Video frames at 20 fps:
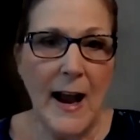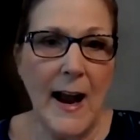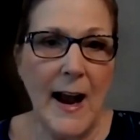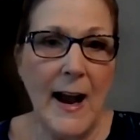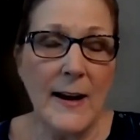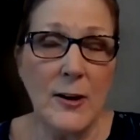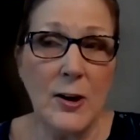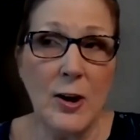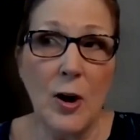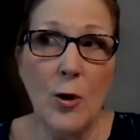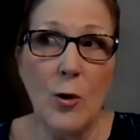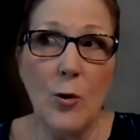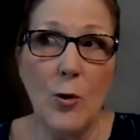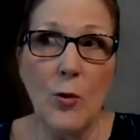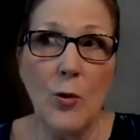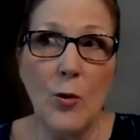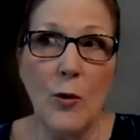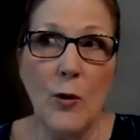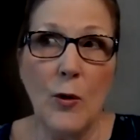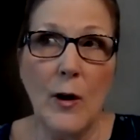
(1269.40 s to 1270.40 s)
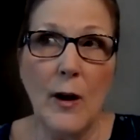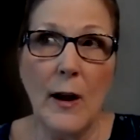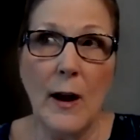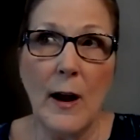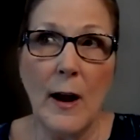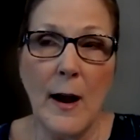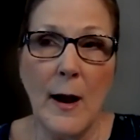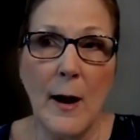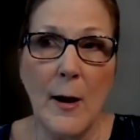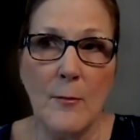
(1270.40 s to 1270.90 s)
I know,
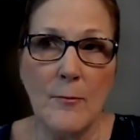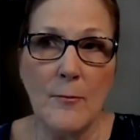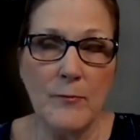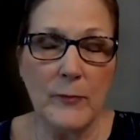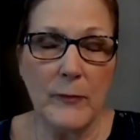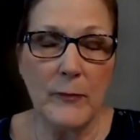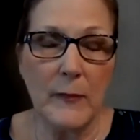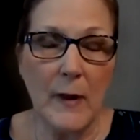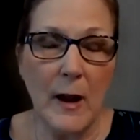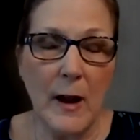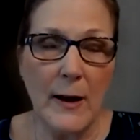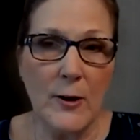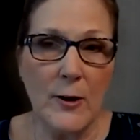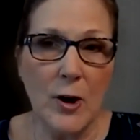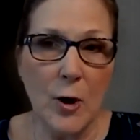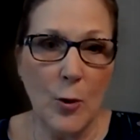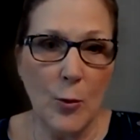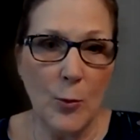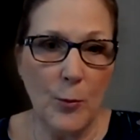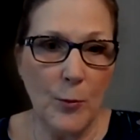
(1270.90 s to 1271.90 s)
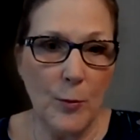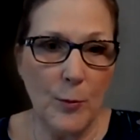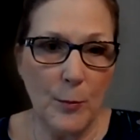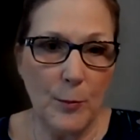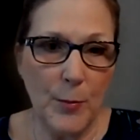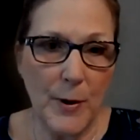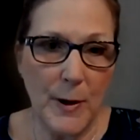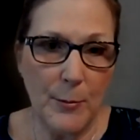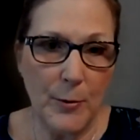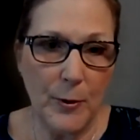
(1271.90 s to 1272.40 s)
um, I so, know
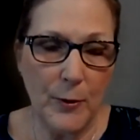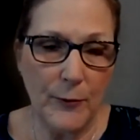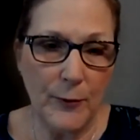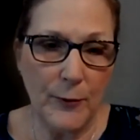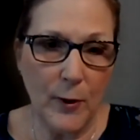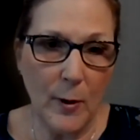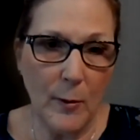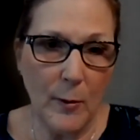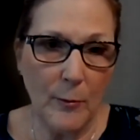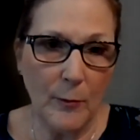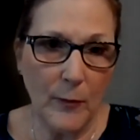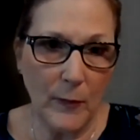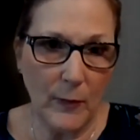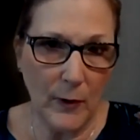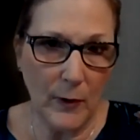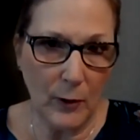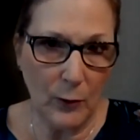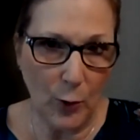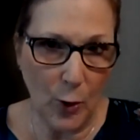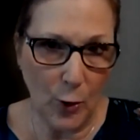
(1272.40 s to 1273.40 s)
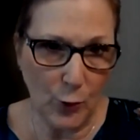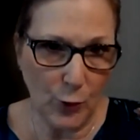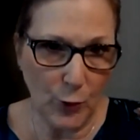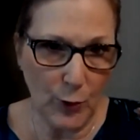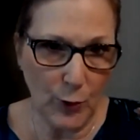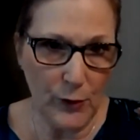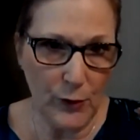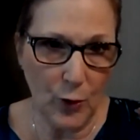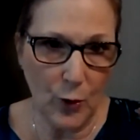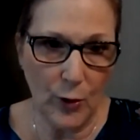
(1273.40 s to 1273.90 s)
people from
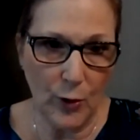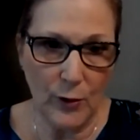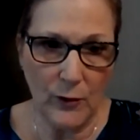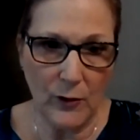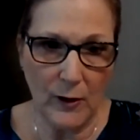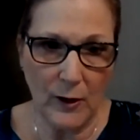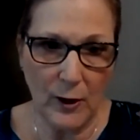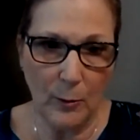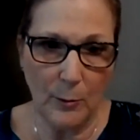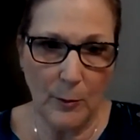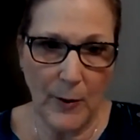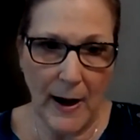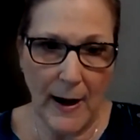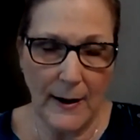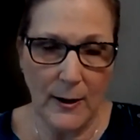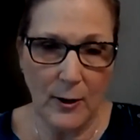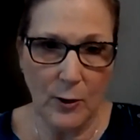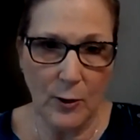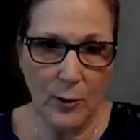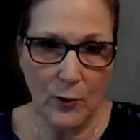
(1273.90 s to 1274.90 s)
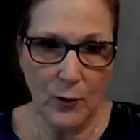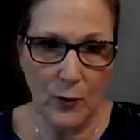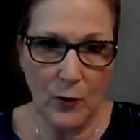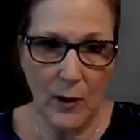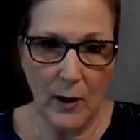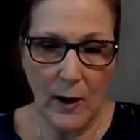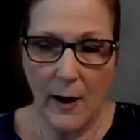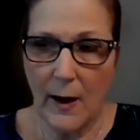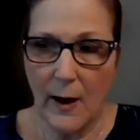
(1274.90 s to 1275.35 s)
grocery stores that are baggers